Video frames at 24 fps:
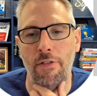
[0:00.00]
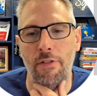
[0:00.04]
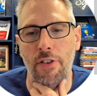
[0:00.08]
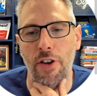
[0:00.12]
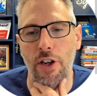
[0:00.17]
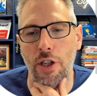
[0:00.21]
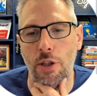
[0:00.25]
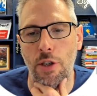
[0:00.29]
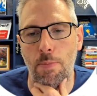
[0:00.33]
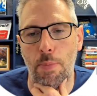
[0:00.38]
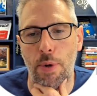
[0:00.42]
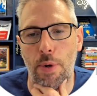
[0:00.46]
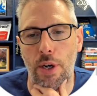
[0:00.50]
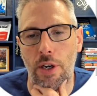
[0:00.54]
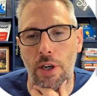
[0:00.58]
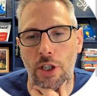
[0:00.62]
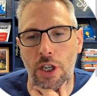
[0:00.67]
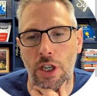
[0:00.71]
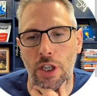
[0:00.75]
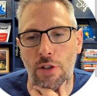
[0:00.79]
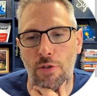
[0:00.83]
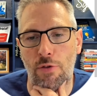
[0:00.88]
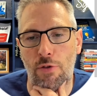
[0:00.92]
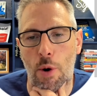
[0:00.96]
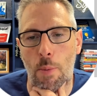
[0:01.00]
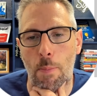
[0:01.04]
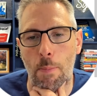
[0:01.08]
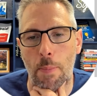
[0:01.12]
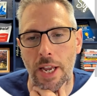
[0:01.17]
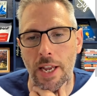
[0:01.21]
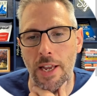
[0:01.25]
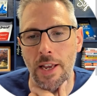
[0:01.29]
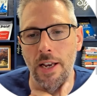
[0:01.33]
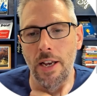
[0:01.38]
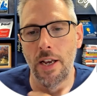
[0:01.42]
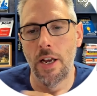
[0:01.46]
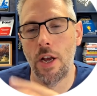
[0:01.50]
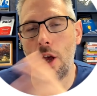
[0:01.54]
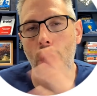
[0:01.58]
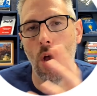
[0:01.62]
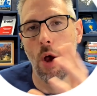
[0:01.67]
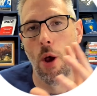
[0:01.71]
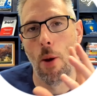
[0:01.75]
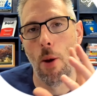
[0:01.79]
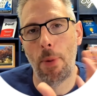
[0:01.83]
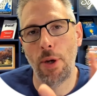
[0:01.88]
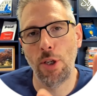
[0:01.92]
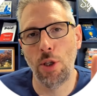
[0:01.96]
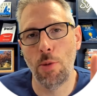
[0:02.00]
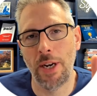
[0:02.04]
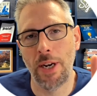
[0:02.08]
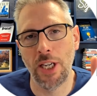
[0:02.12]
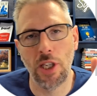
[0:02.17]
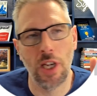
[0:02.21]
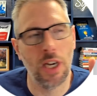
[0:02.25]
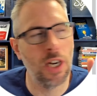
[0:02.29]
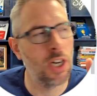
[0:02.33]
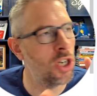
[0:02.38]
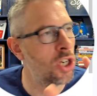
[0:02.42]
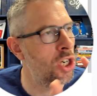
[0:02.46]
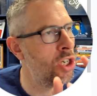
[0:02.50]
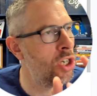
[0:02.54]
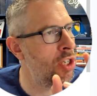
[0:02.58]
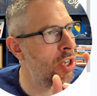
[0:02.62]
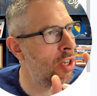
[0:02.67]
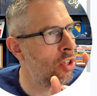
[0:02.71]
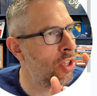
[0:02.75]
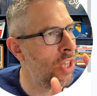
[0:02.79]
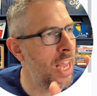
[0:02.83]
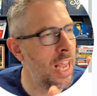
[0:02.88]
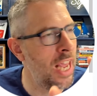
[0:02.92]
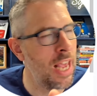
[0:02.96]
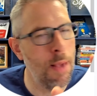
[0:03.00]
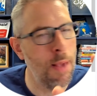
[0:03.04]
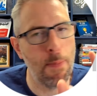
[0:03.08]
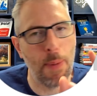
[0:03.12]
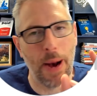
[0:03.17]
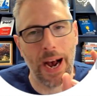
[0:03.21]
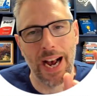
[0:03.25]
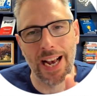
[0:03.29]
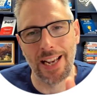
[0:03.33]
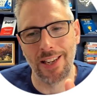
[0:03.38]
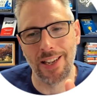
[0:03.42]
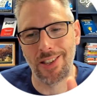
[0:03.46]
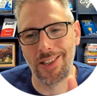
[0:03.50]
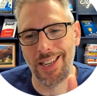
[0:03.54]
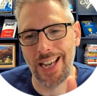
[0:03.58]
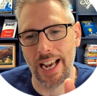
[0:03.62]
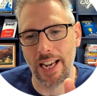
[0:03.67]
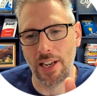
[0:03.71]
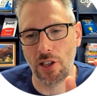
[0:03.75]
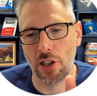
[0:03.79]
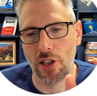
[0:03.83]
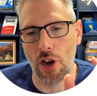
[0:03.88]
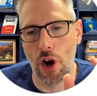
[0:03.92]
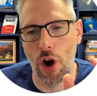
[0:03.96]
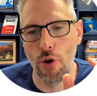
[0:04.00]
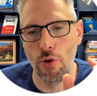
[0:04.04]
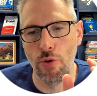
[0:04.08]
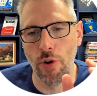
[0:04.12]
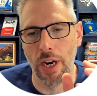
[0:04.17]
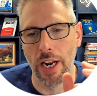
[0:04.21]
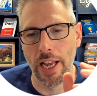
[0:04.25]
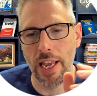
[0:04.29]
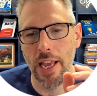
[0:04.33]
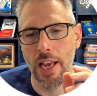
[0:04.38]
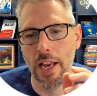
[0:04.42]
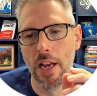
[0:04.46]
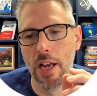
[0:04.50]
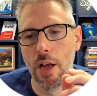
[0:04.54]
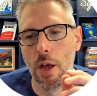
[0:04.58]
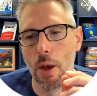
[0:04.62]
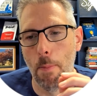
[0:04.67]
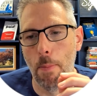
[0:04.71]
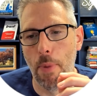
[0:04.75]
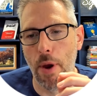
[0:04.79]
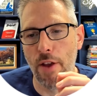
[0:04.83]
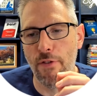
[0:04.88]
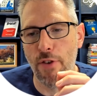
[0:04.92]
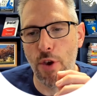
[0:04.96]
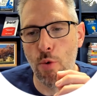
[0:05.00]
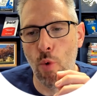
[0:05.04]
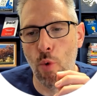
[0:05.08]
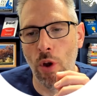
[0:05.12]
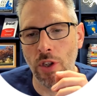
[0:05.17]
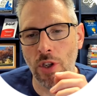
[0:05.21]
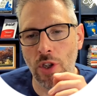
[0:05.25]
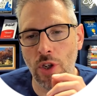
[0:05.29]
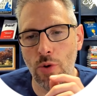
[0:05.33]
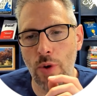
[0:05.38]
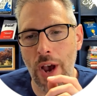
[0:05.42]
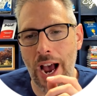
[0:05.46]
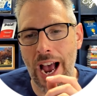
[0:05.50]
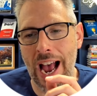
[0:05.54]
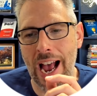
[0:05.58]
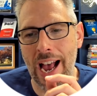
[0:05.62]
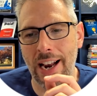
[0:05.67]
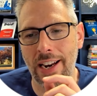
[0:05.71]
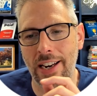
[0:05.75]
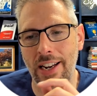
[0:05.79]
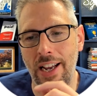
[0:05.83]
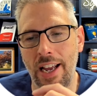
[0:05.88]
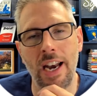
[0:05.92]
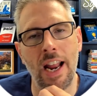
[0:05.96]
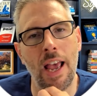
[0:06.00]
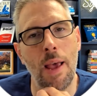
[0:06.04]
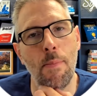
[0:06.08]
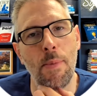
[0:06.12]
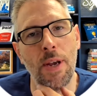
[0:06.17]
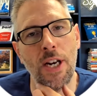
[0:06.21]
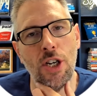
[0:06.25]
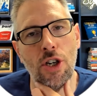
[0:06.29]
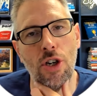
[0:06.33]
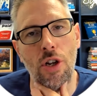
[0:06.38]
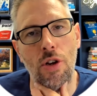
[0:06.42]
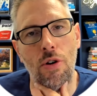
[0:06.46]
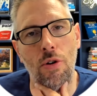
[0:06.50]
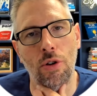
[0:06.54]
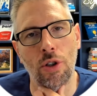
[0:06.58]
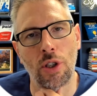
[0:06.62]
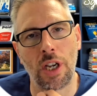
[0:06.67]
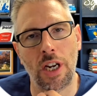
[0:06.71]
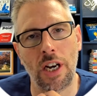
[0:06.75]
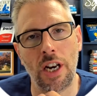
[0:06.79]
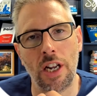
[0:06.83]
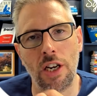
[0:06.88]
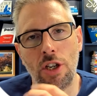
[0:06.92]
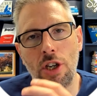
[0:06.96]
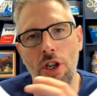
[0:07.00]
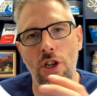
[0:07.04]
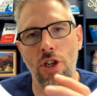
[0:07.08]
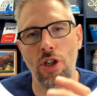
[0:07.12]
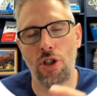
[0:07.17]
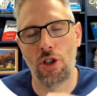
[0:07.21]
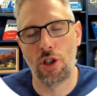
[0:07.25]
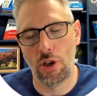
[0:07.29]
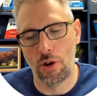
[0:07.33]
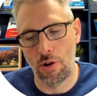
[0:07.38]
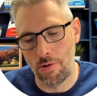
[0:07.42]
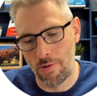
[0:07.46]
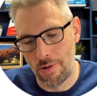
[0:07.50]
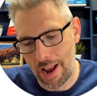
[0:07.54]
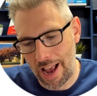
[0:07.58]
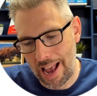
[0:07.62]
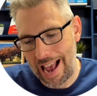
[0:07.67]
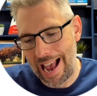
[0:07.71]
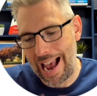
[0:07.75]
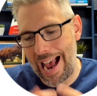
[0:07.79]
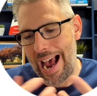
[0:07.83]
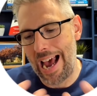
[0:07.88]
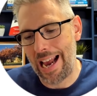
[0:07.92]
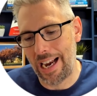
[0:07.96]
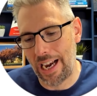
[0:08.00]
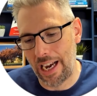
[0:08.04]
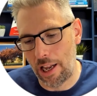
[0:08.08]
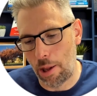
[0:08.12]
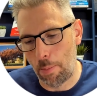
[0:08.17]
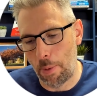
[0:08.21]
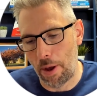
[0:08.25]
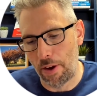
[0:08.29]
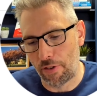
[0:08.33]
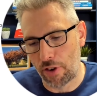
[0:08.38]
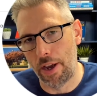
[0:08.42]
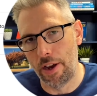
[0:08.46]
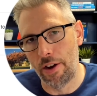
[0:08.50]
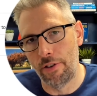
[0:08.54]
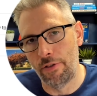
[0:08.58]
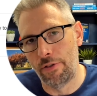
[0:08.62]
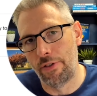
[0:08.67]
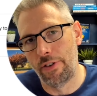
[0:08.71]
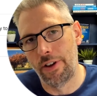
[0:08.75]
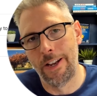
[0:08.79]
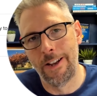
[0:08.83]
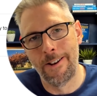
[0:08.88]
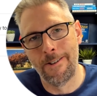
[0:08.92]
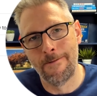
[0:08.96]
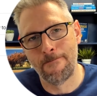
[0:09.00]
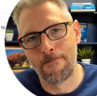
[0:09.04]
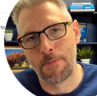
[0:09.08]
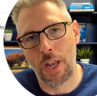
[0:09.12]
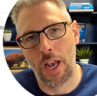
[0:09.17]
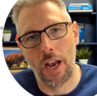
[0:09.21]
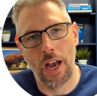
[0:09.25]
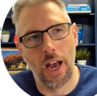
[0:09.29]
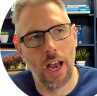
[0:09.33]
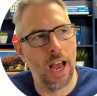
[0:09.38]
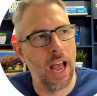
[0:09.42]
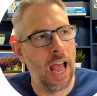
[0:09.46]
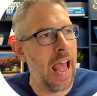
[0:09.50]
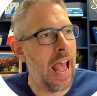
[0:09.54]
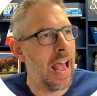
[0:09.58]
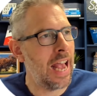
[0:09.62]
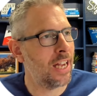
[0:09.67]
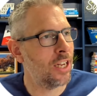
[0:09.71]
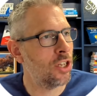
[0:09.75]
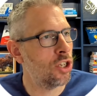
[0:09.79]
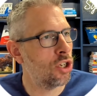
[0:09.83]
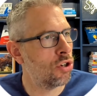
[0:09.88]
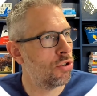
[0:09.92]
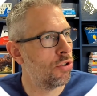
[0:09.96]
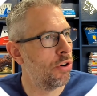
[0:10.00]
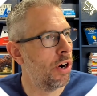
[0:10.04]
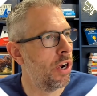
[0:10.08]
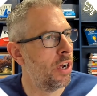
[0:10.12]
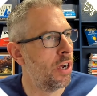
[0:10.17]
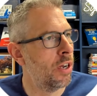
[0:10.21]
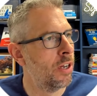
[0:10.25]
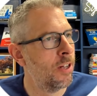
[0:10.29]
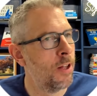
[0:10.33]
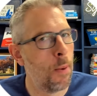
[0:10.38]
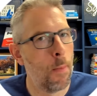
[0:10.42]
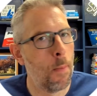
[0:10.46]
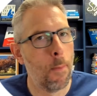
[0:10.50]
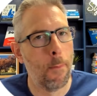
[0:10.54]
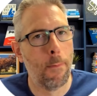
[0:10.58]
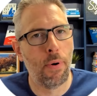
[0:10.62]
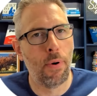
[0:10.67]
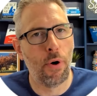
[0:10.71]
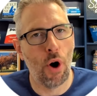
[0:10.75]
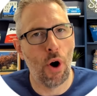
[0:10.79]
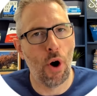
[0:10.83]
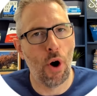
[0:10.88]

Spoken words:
Most of my signatures I'll keep as text only, but if you want to add an image to your signature, just to add a little bit of color to it, add a little bit of extra promo in there,